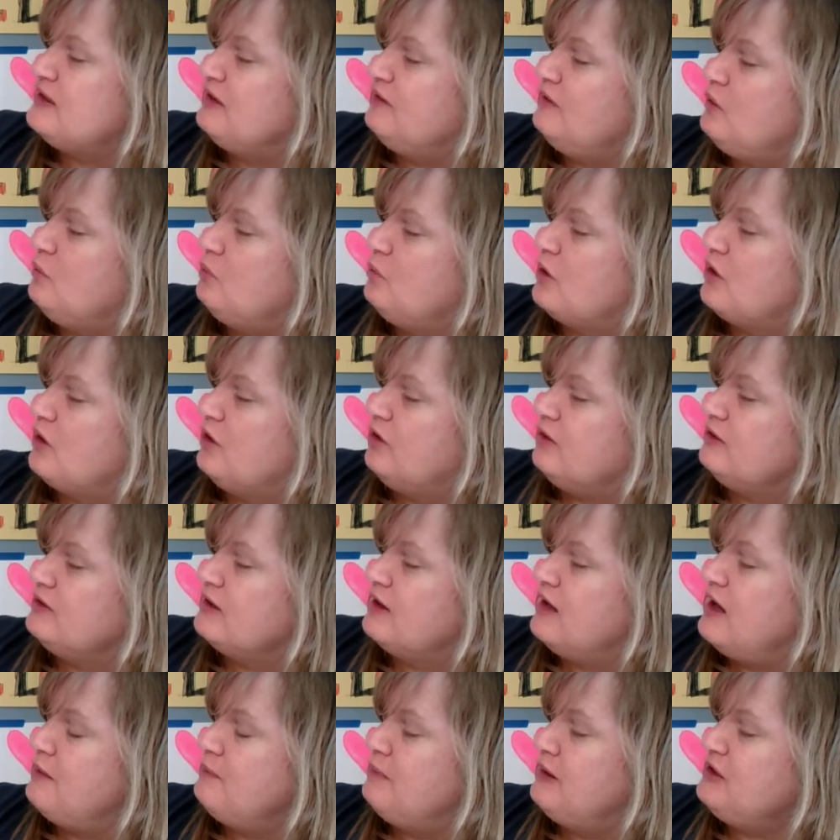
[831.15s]
in the world
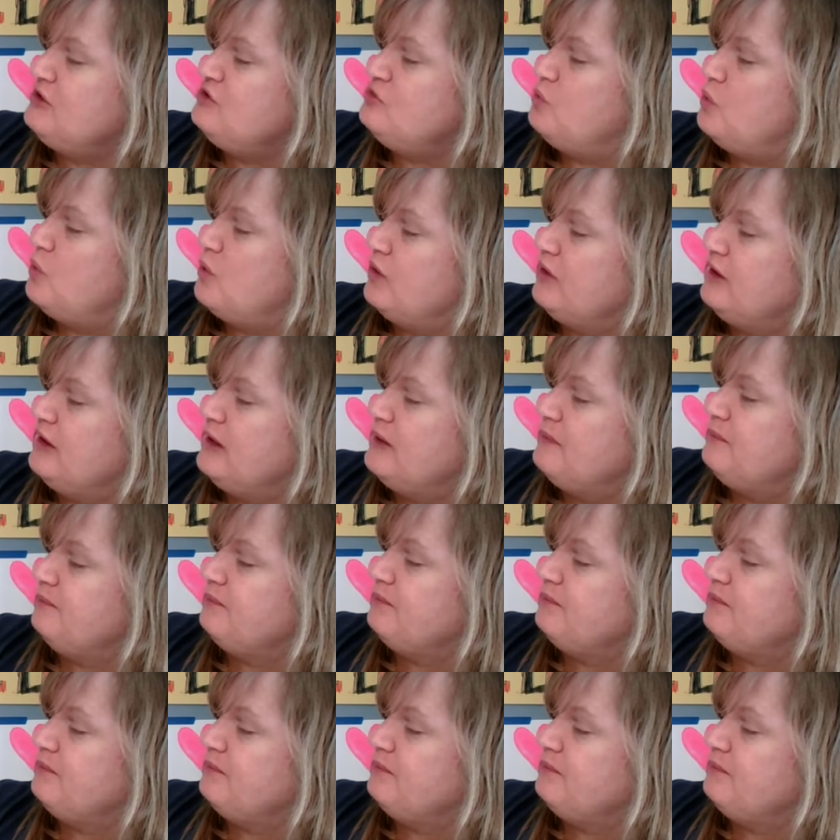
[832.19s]
coming toward him.